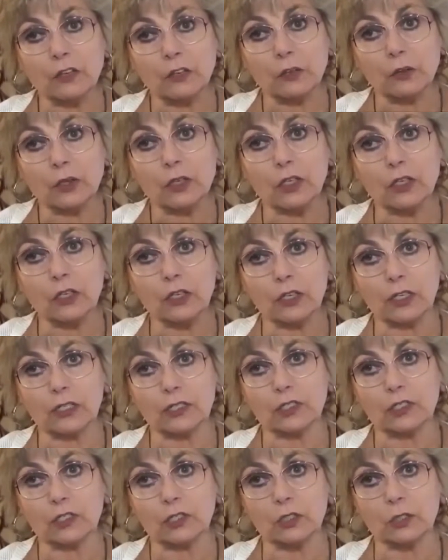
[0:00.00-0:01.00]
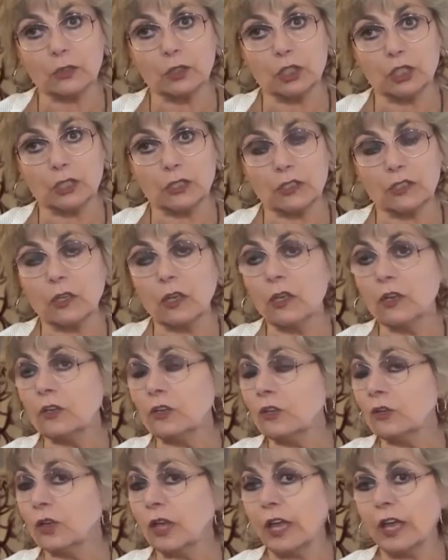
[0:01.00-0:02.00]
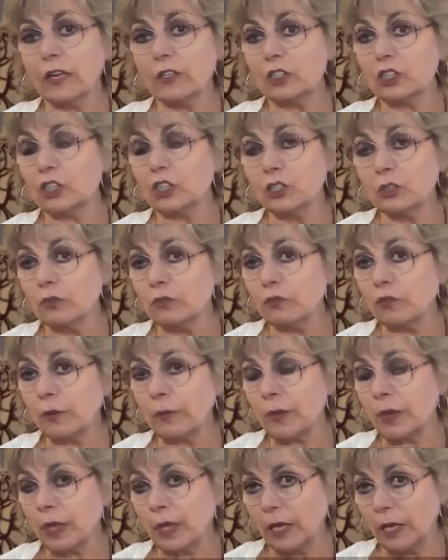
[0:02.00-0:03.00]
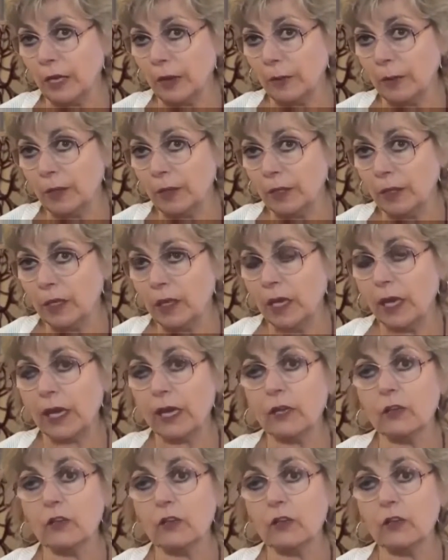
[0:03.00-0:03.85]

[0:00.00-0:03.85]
then you can look at solutions. You can't shoot from the hip